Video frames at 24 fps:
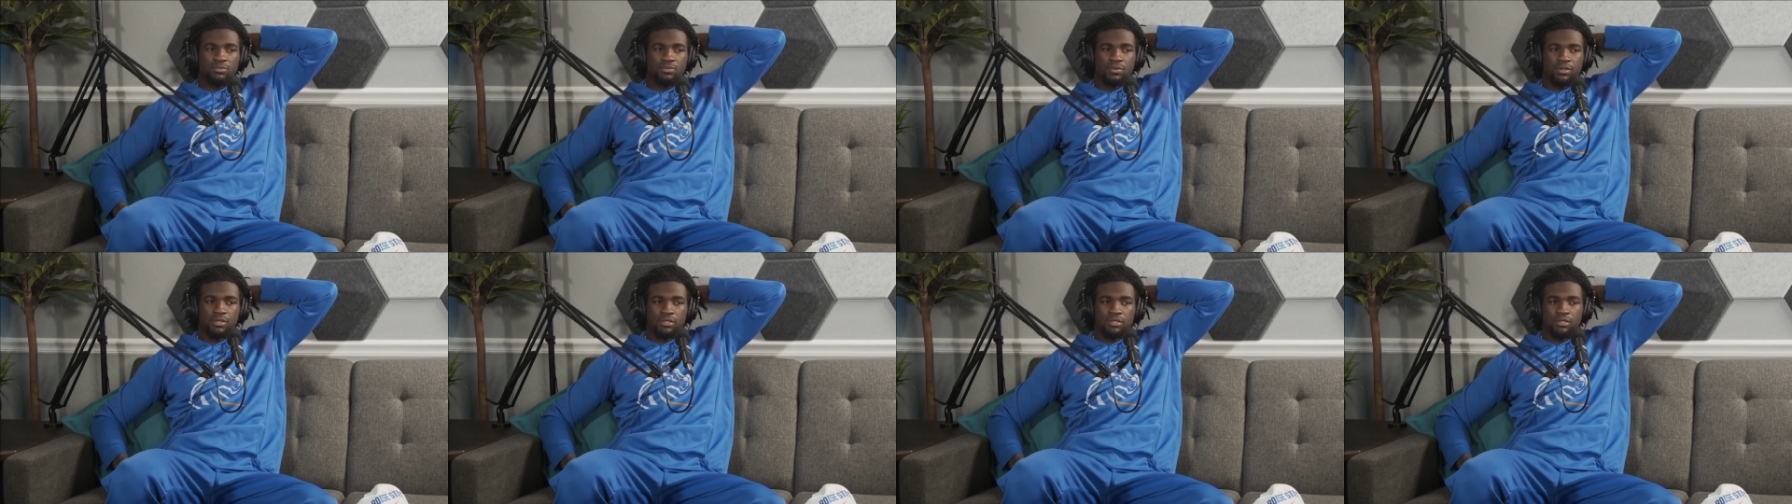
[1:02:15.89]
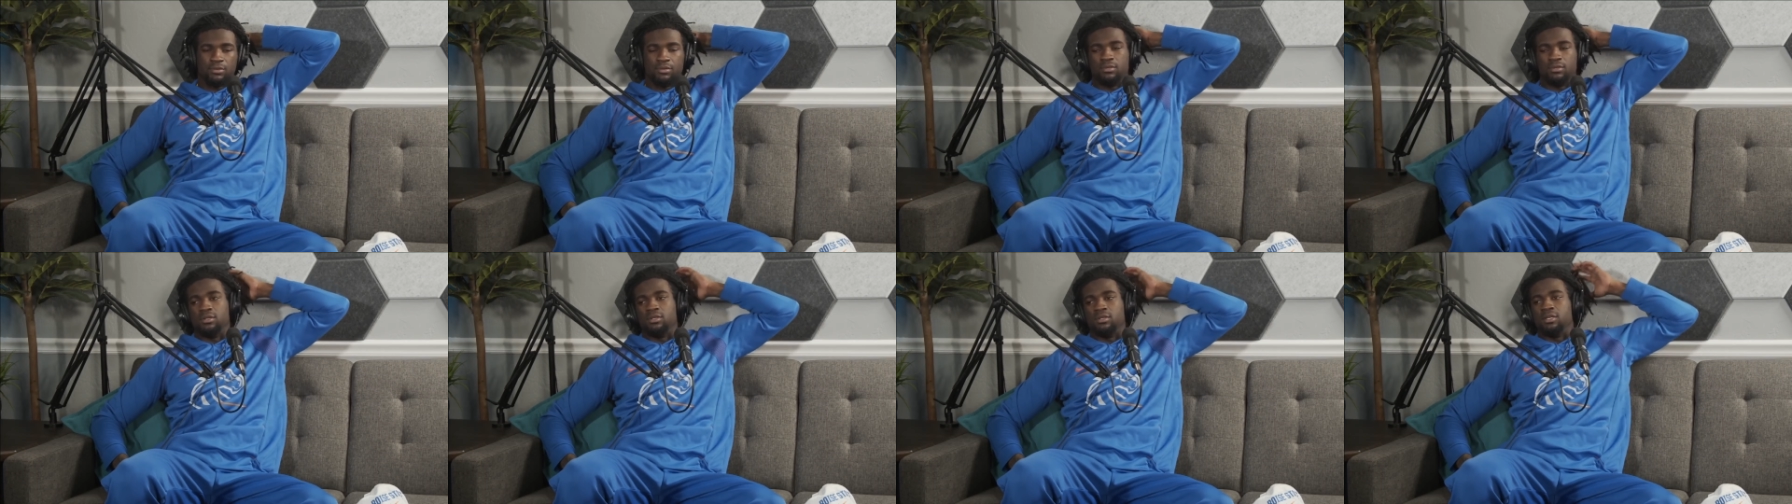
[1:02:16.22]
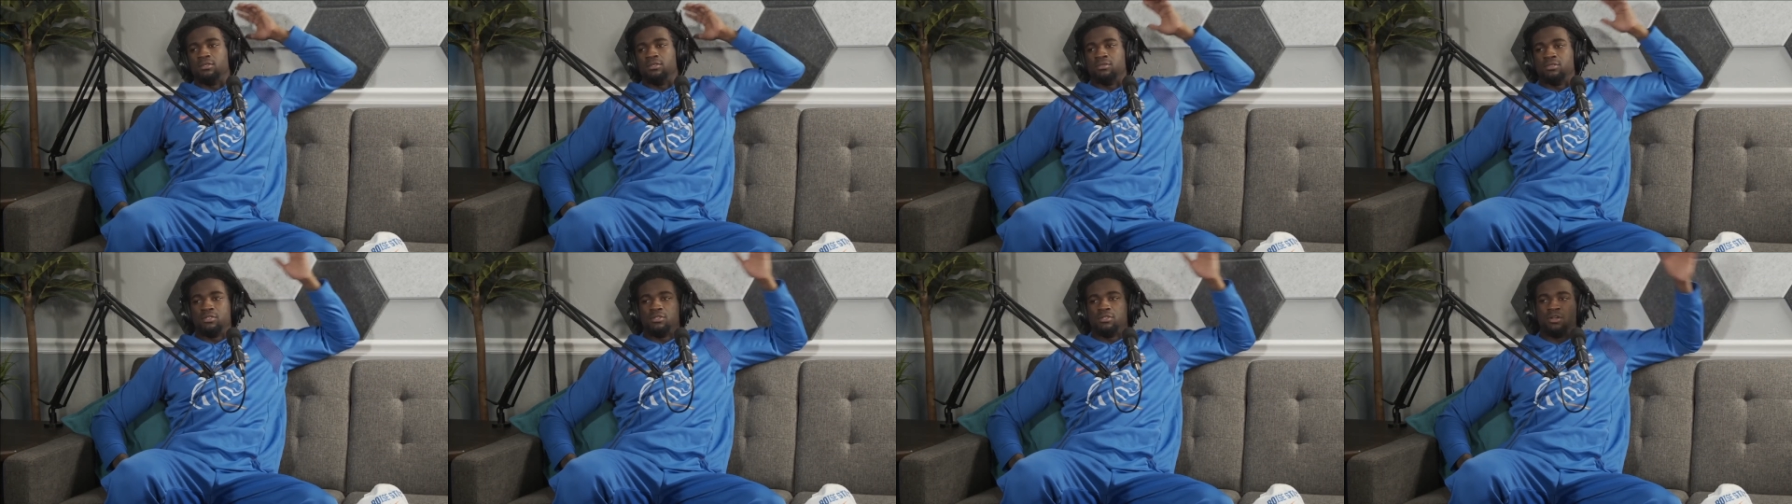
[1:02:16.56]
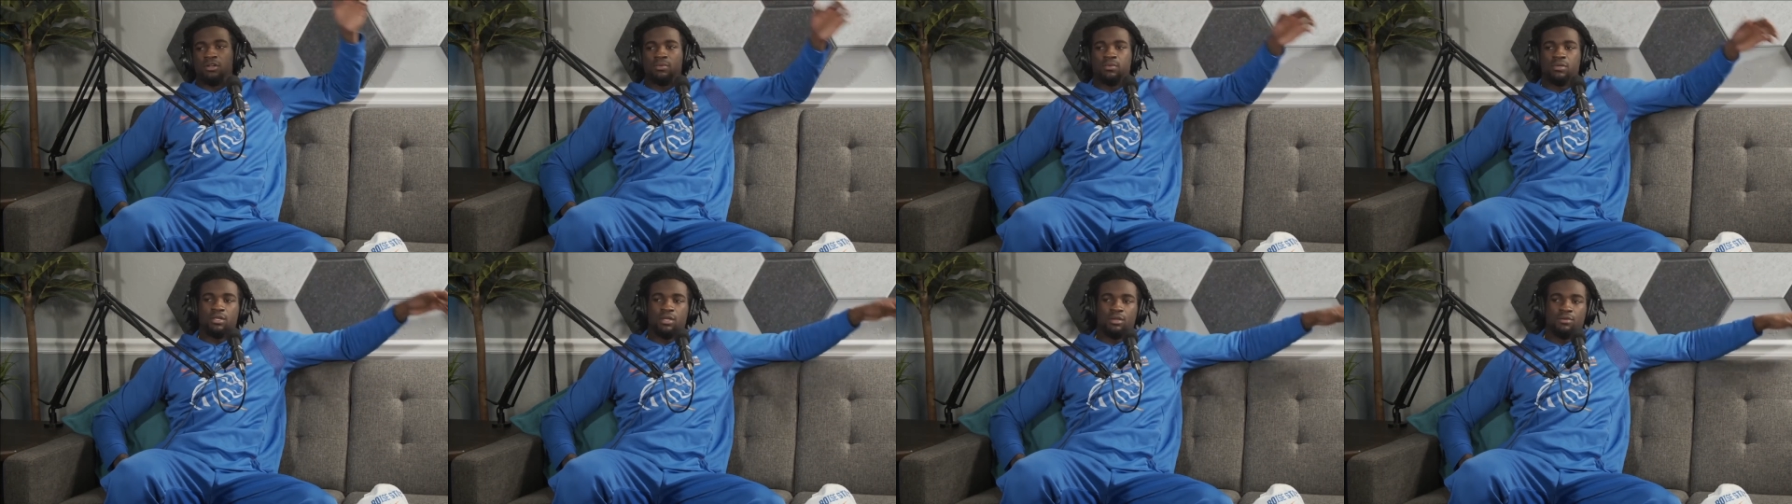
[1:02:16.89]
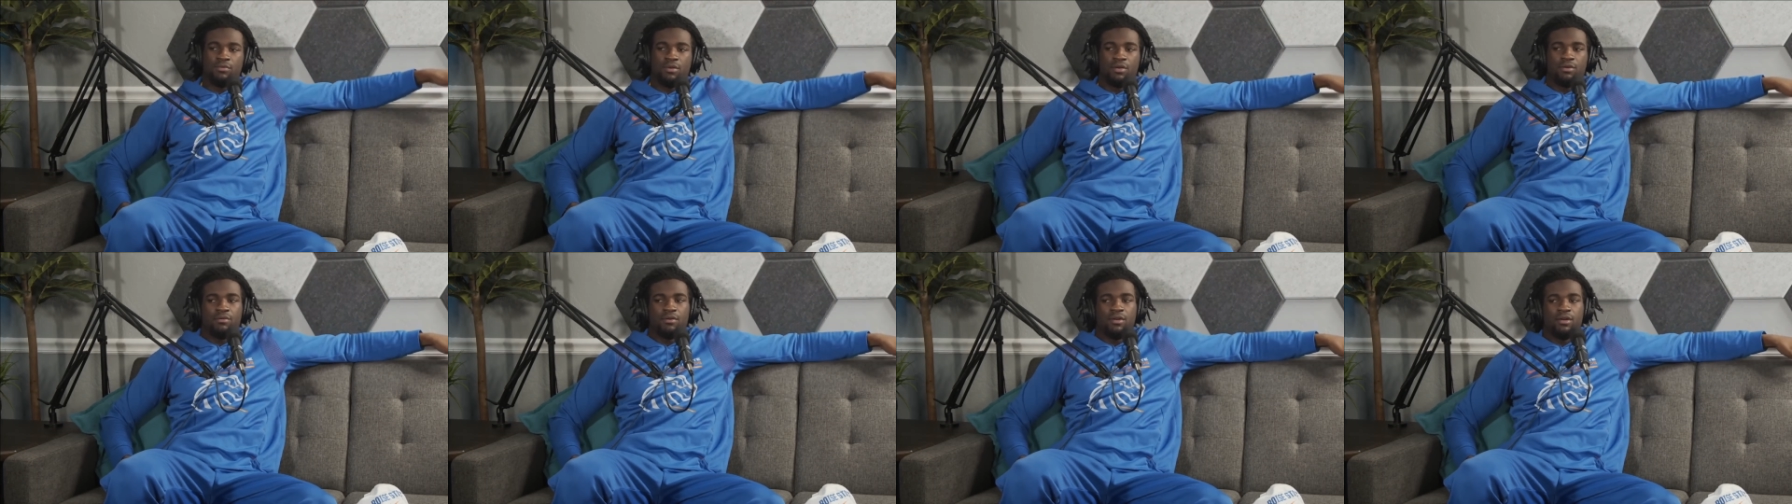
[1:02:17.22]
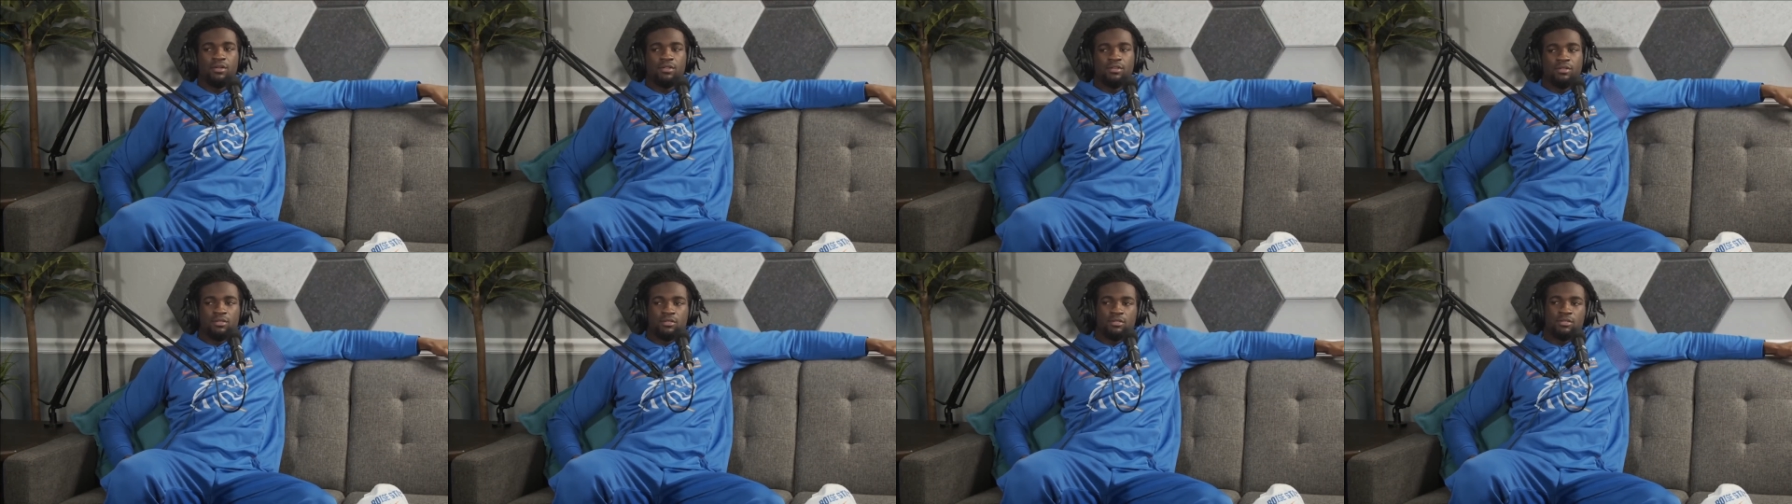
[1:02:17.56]
especially with the things you're talking about, like Ray
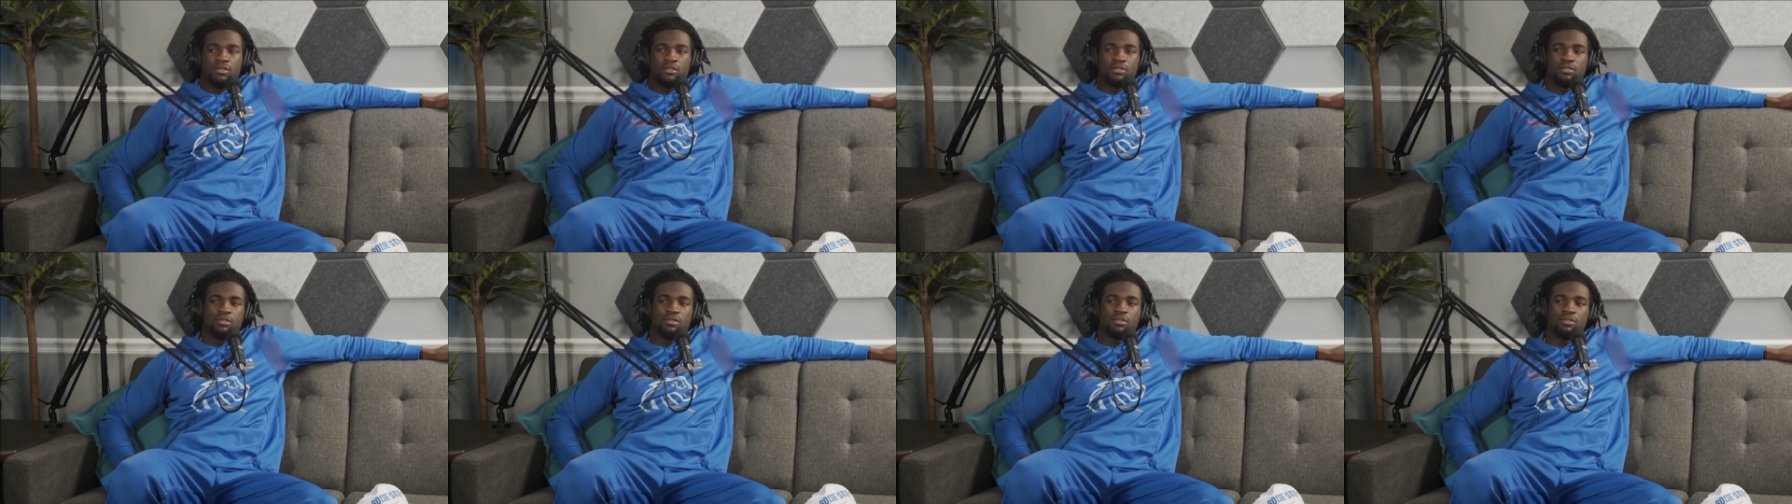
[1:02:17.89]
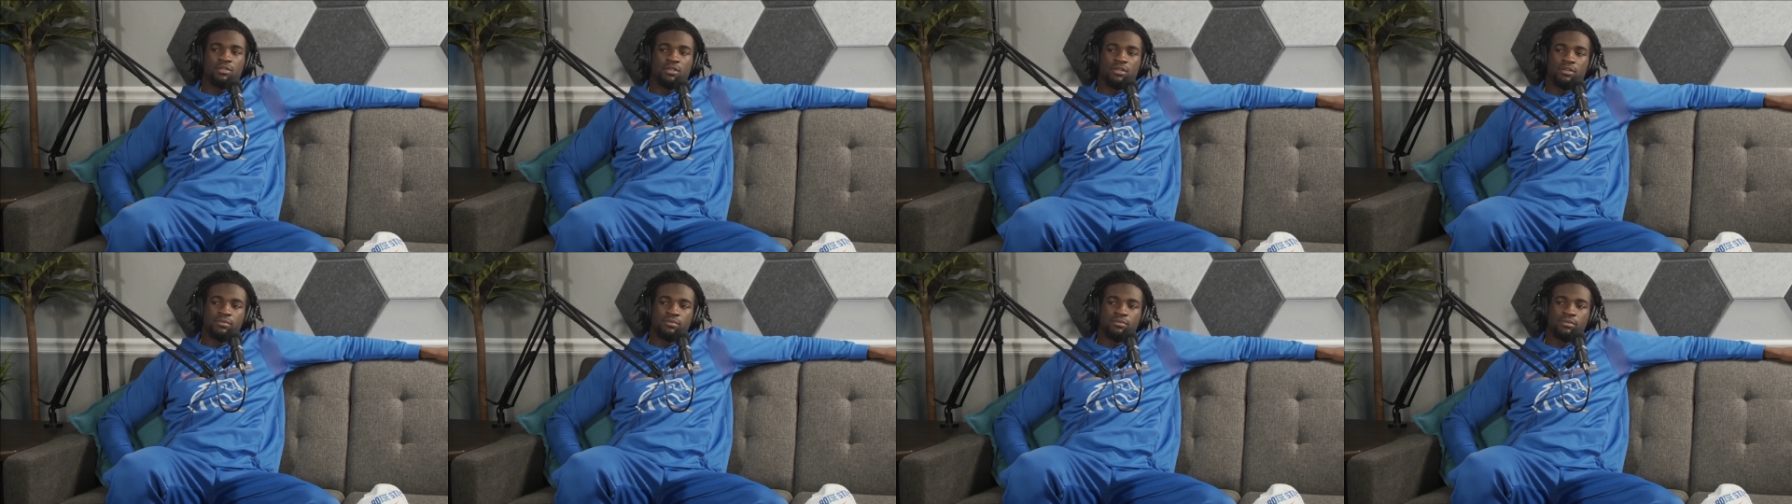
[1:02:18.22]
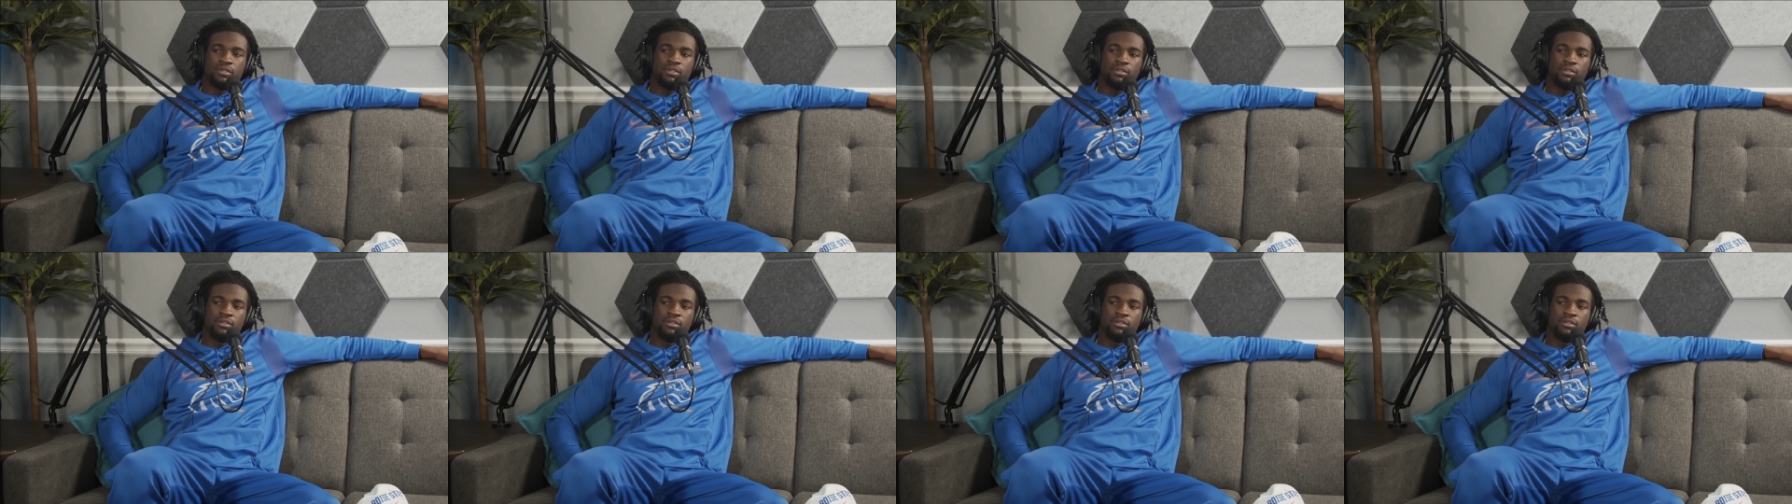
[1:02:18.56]
Rice and such like that.